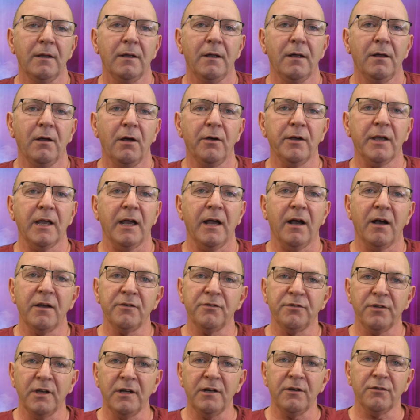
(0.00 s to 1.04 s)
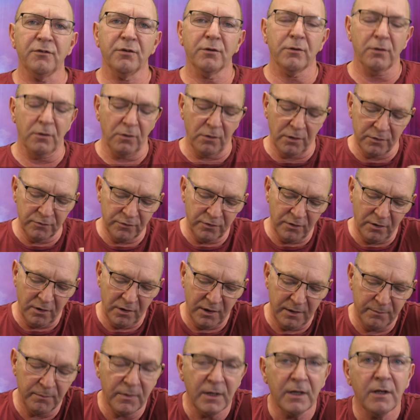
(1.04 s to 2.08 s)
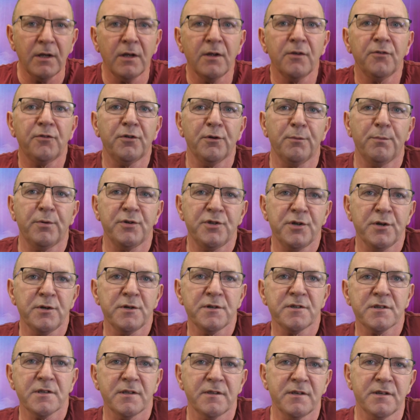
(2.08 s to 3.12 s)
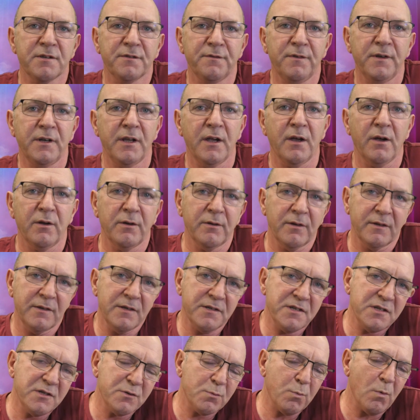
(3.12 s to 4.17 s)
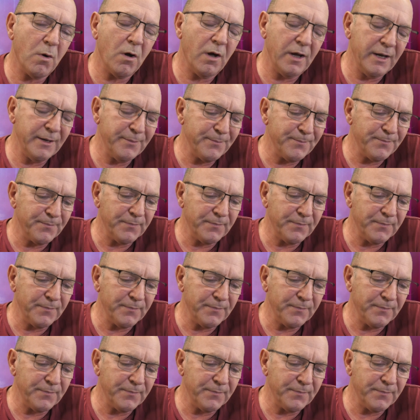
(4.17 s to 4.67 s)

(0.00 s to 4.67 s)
Okay, I said it took a long time to produce this video, and this is why.